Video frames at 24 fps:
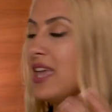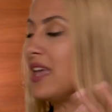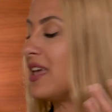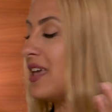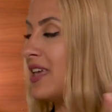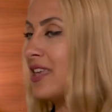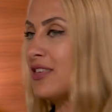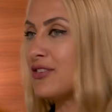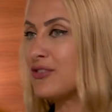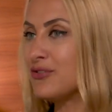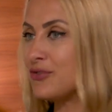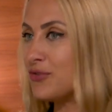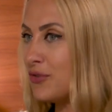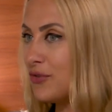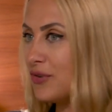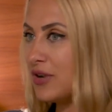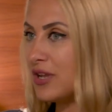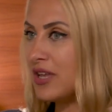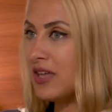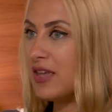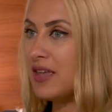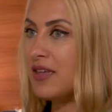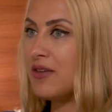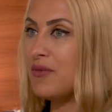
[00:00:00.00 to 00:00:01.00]

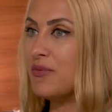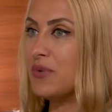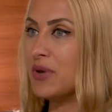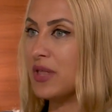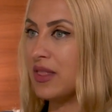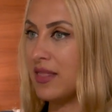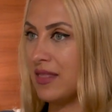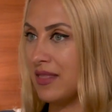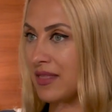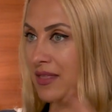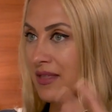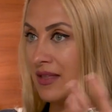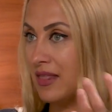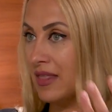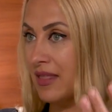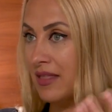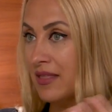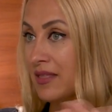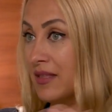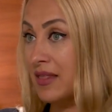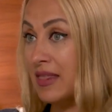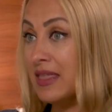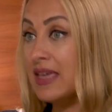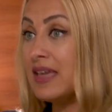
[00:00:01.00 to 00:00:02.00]
history, with
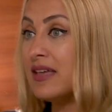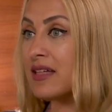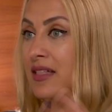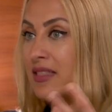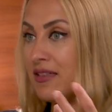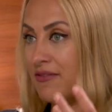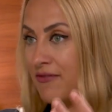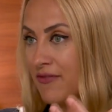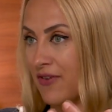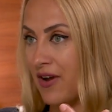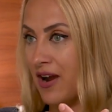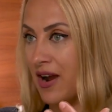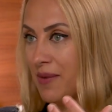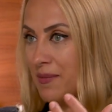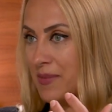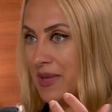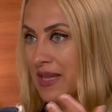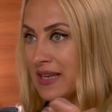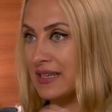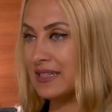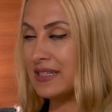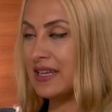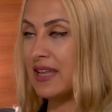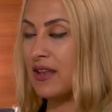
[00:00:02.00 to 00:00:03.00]
the legal
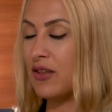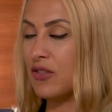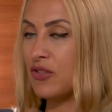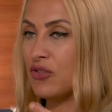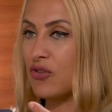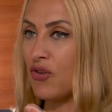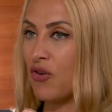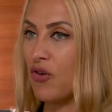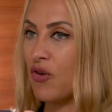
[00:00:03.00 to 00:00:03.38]
environment and so